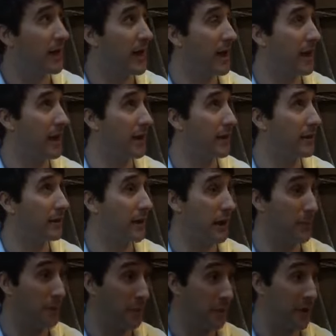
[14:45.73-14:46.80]
And
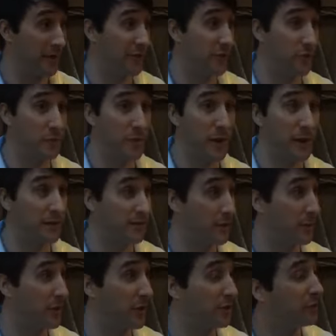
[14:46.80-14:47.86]
I'm about to do my
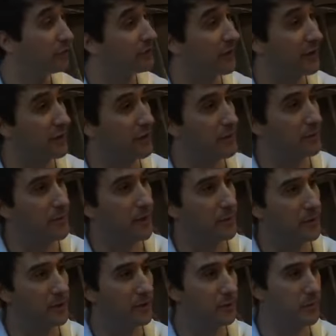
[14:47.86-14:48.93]
summer newsletter. I'm
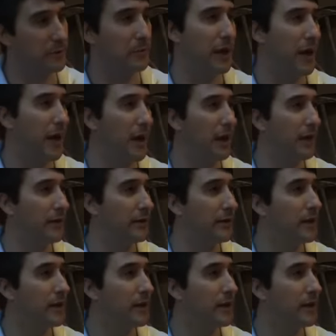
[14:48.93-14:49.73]
a little bit behind.